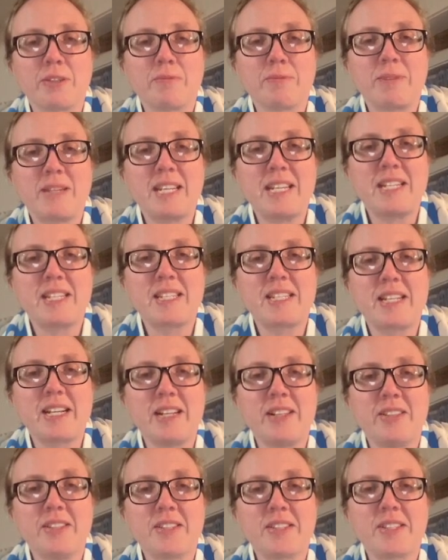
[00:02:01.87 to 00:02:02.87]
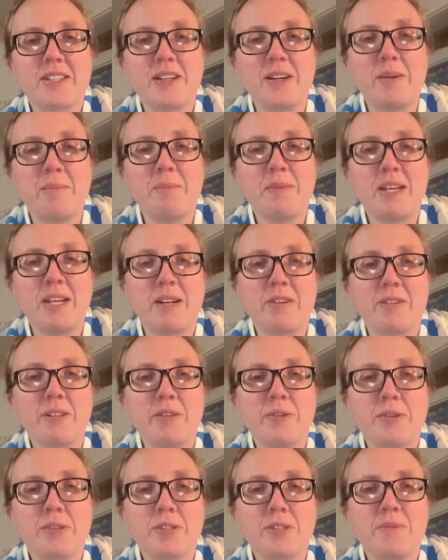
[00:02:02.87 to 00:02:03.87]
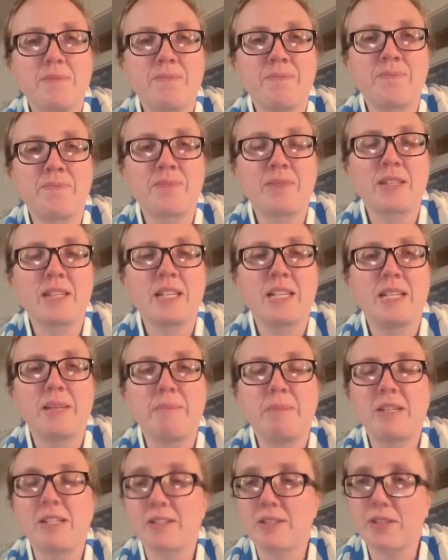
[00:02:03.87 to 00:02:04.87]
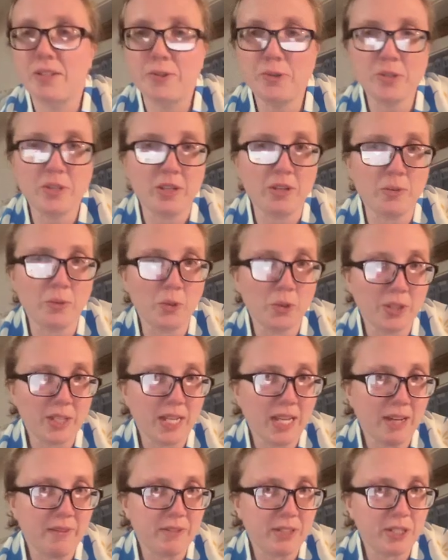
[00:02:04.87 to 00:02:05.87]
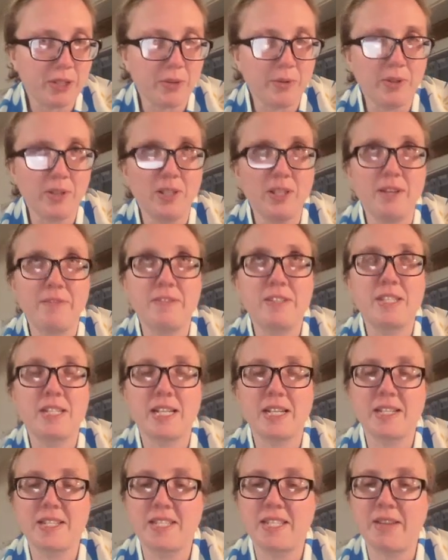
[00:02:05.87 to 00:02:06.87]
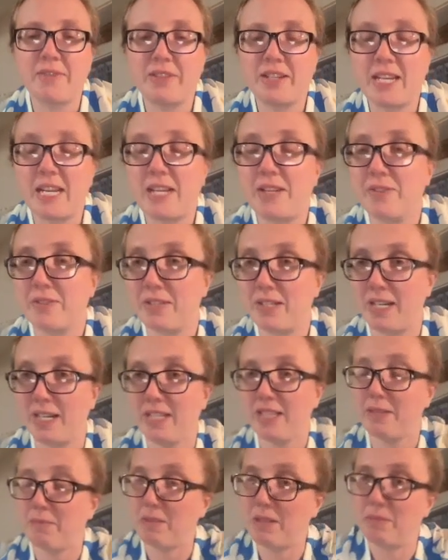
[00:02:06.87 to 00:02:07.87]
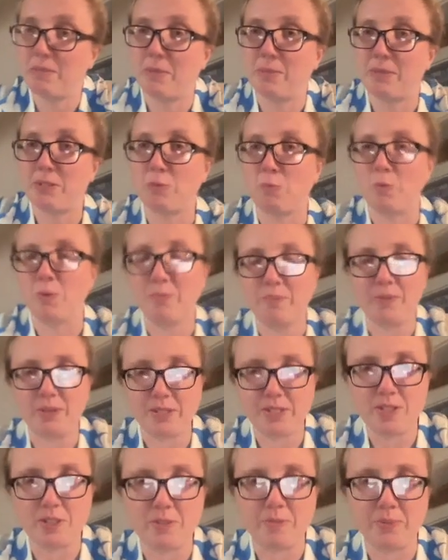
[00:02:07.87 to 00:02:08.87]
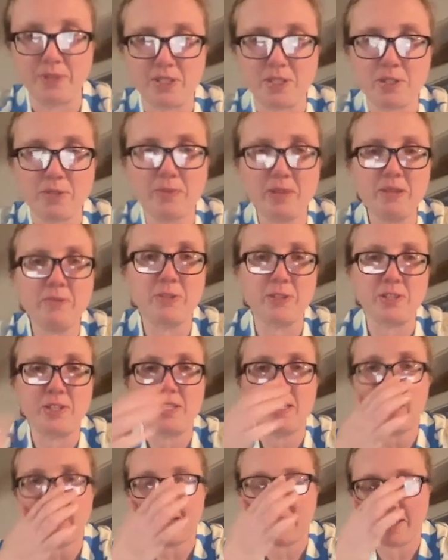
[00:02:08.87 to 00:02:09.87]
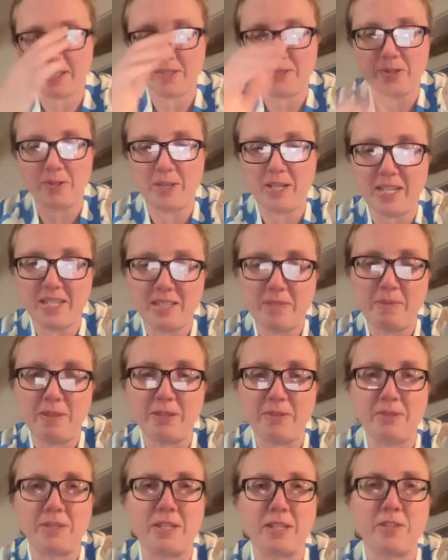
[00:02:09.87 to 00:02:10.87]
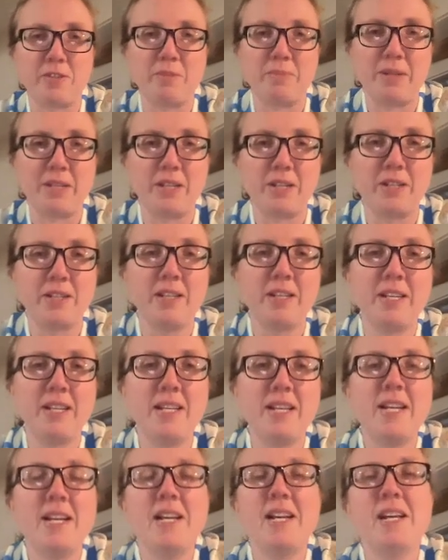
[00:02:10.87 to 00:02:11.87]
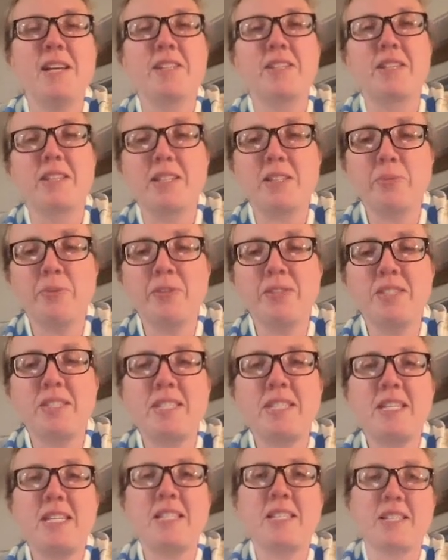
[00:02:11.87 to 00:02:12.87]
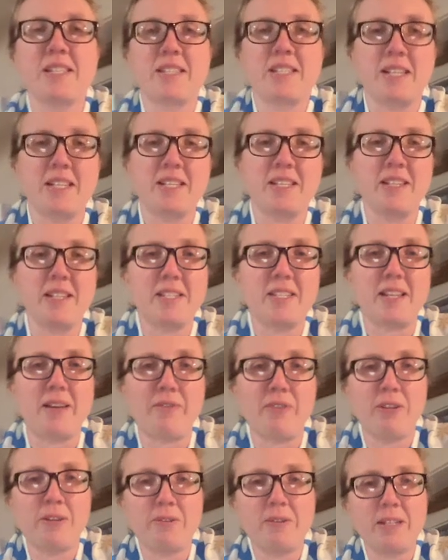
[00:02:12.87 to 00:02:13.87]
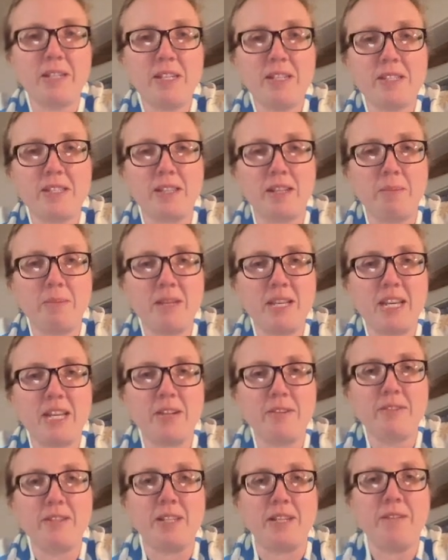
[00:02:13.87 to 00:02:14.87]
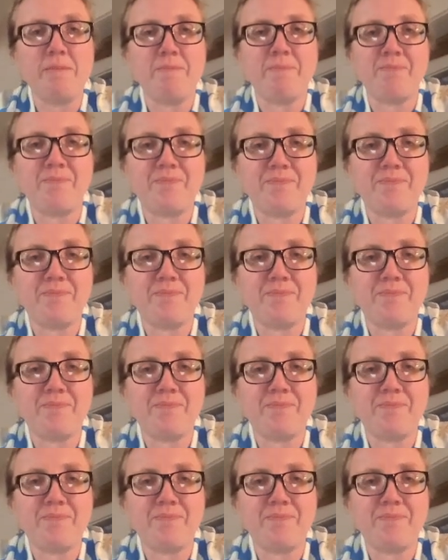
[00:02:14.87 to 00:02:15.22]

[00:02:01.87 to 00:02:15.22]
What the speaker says: 3-cell sum arrows, because those can only have a total of 6, 7, 8, or 9. The minimum is 1 plus 2 plus 3, which is 6, so it has to be either 6 or bigger. So this one C is a 6 and a 7 already, so that'll be 8 or 9.